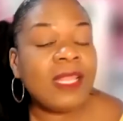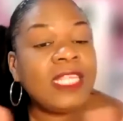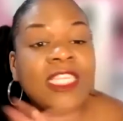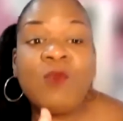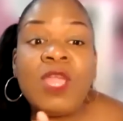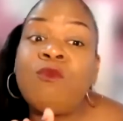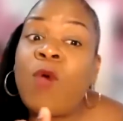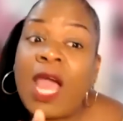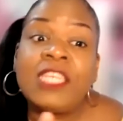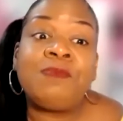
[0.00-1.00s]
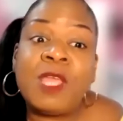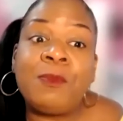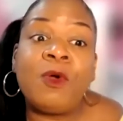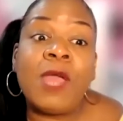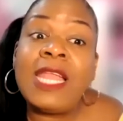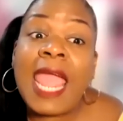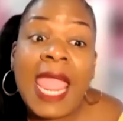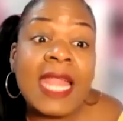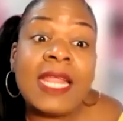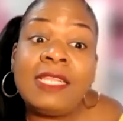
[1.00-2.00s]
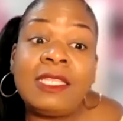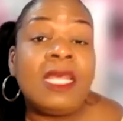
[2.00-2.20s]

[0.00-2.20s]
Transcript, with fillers: listen, we watched people in the 80s.